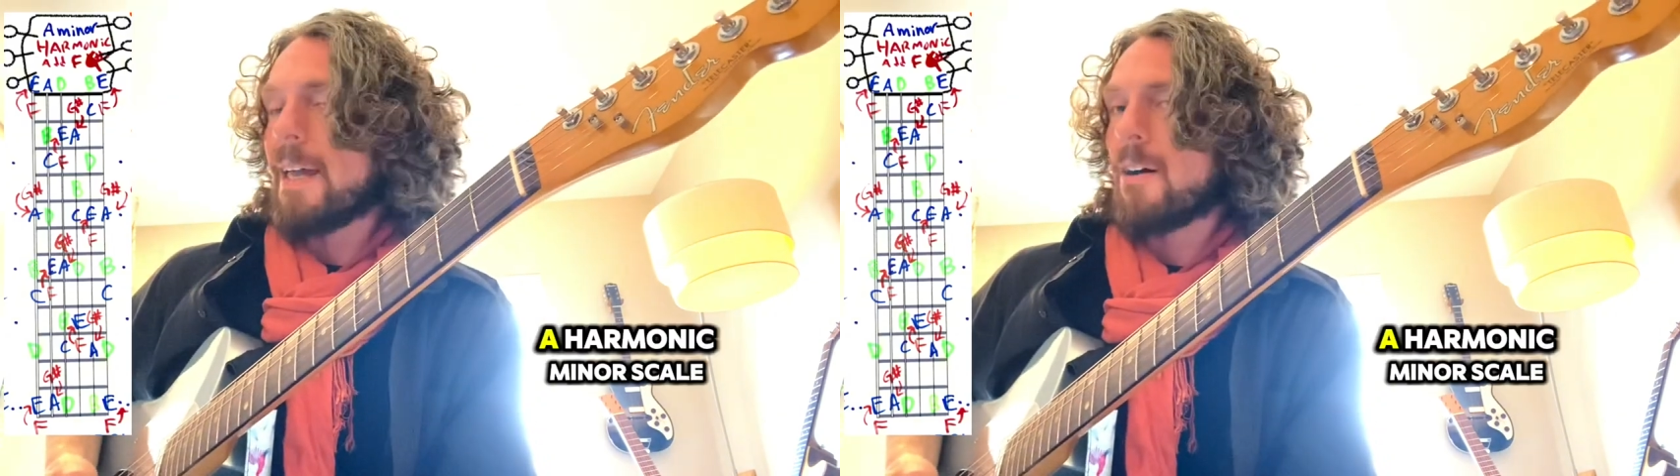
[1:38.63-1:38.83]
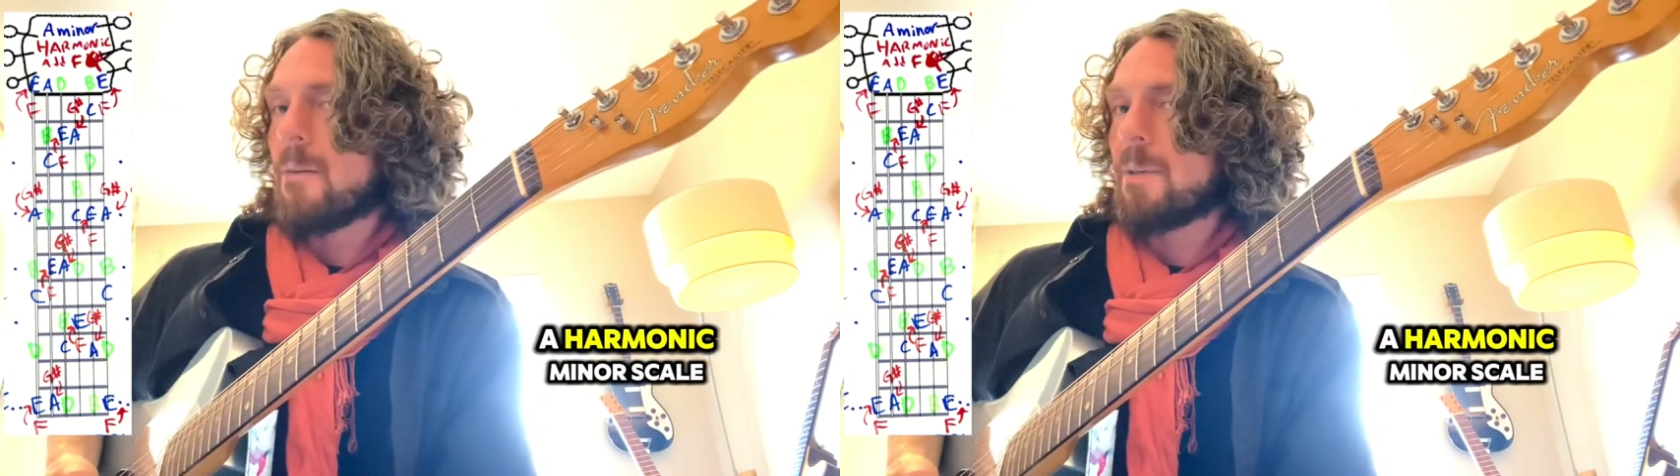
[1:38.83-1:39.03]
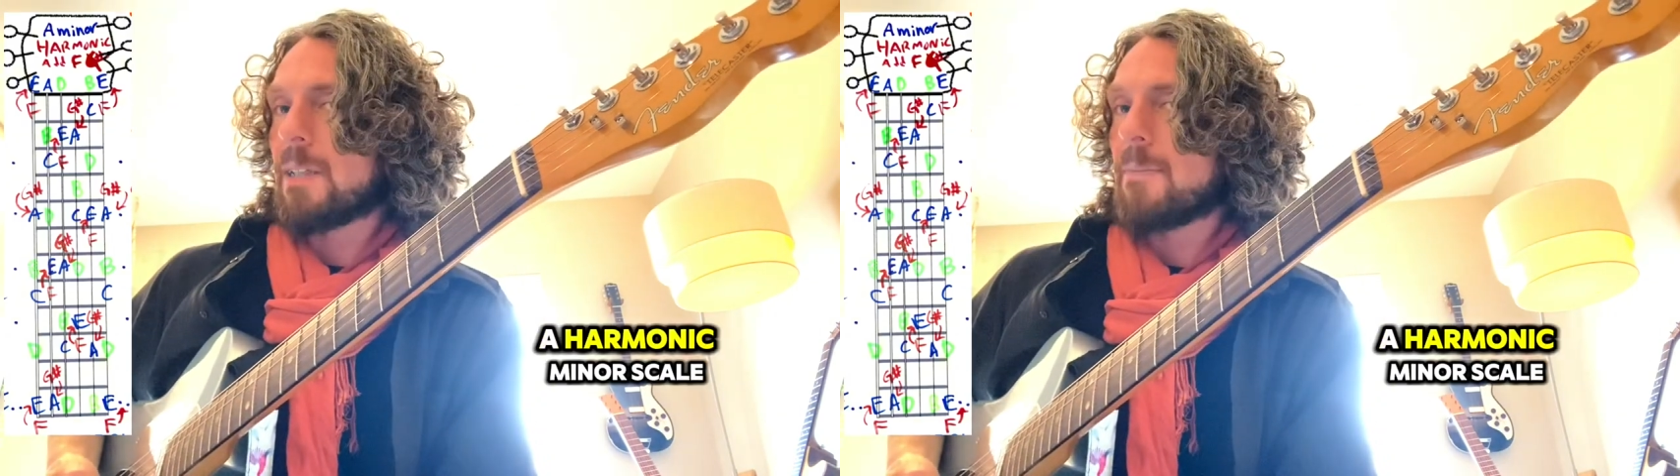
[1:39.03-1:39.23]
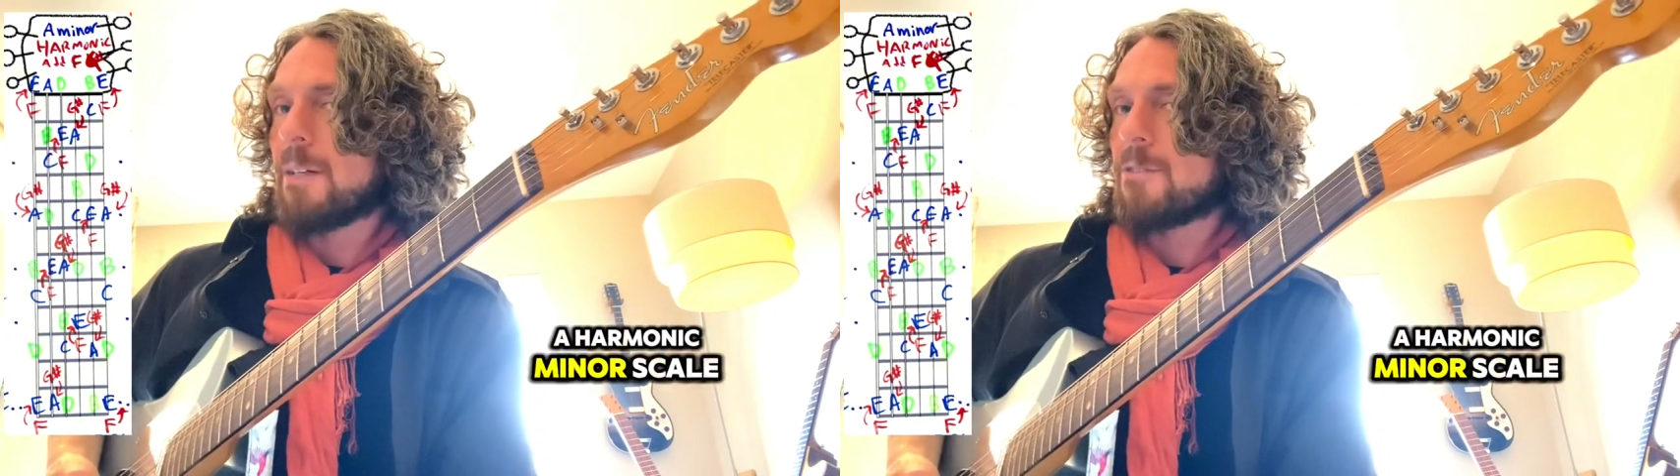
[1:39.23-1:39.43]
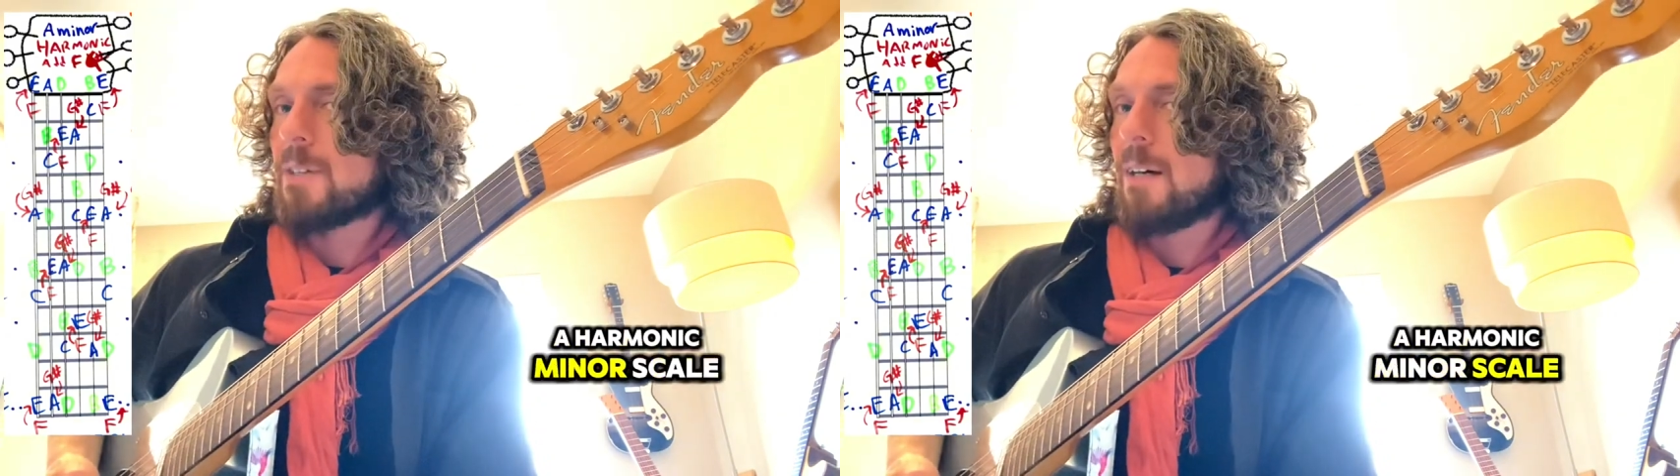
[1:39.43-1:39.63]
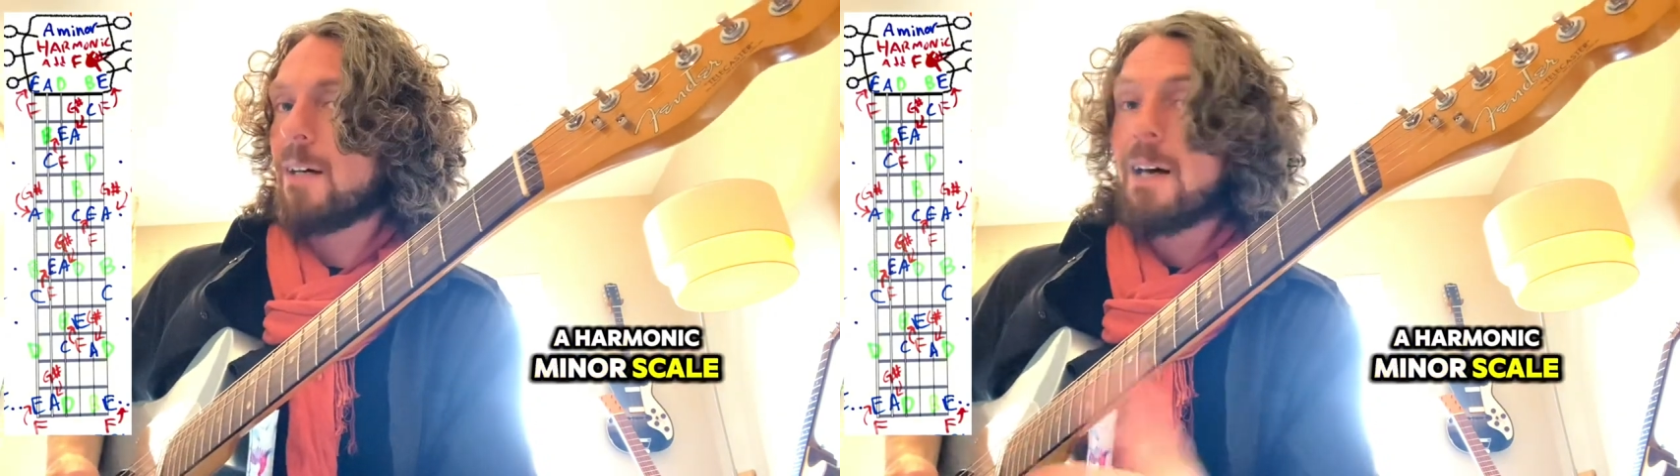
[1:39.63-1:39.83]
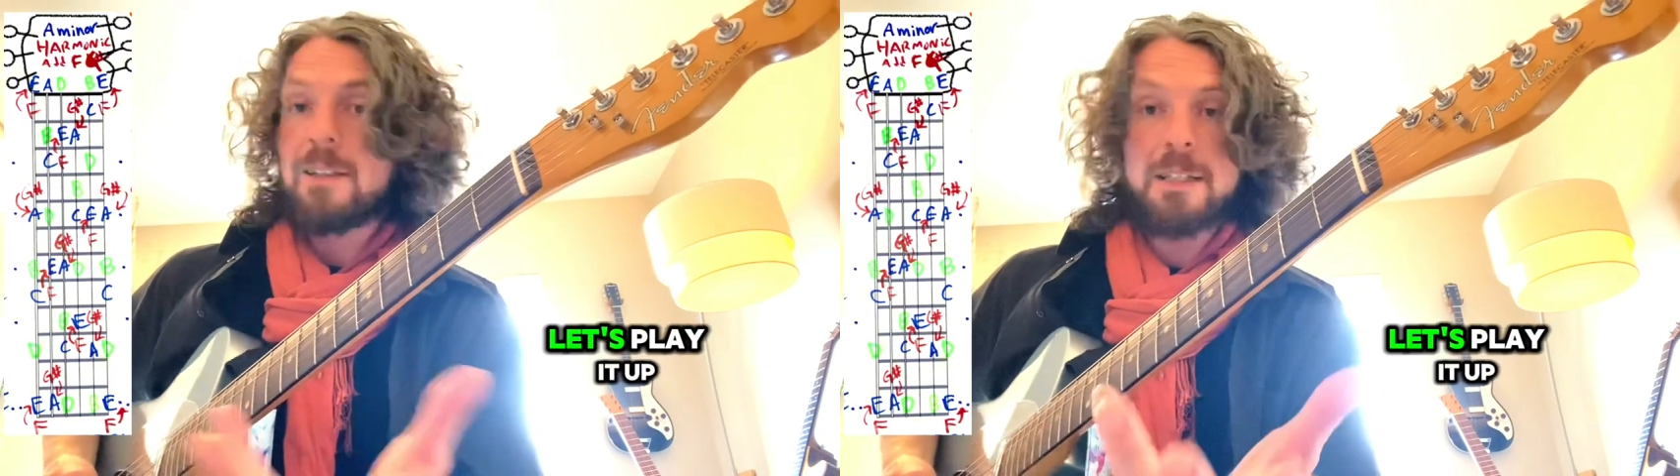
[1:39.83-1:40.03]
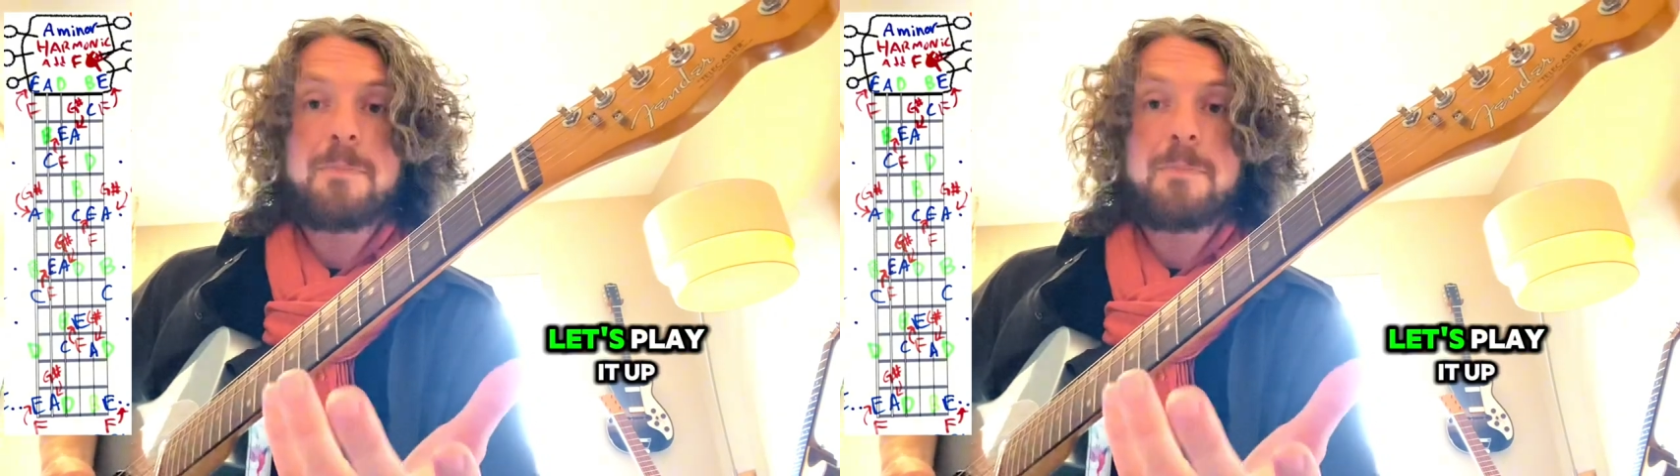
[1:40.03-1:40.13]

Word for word: harmonic minor scale. Let's